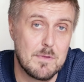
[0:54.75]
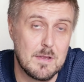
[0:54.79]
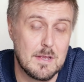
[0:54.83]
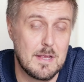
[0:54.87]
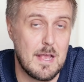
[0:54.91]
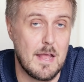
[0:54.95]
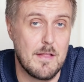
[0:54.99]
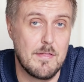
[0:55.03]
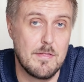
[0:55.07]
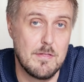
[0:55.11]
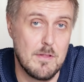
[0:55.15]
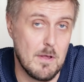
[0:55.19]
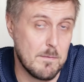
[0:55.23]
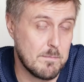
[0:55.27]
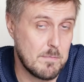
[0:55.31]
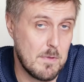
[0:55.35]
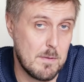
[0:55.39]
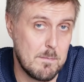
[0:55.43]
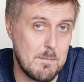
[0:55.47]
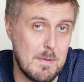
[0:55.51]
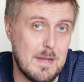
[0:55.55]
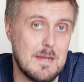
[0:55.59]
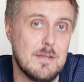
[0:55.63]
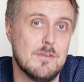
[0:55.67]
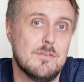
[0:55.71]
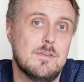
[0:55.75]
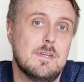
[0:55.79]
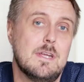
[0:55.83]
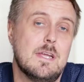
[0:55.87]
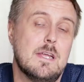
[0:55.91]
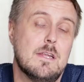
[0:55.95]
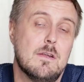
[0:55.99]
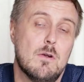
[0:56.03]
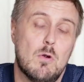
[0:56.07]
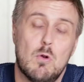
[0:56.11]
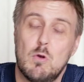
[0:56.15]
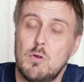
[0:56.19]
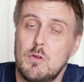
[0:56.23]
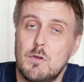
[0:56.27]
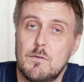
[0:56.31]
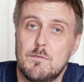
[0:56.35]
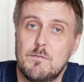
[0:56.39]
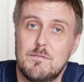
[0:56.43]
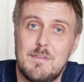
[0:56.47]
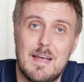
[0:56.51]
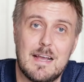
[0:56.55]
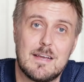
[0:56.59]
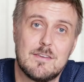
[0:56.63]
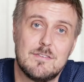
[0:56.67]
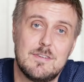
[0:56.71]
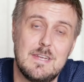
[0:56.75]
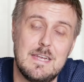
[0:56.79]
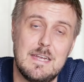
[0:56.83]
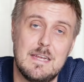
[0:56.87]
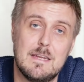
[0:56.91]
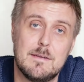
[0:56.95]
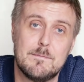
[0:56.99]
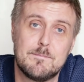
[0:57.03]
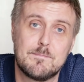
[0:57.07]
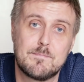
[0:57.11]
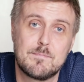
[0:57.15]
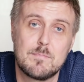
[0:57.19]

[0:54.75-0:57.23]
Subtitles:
get the medicine or the vaccine.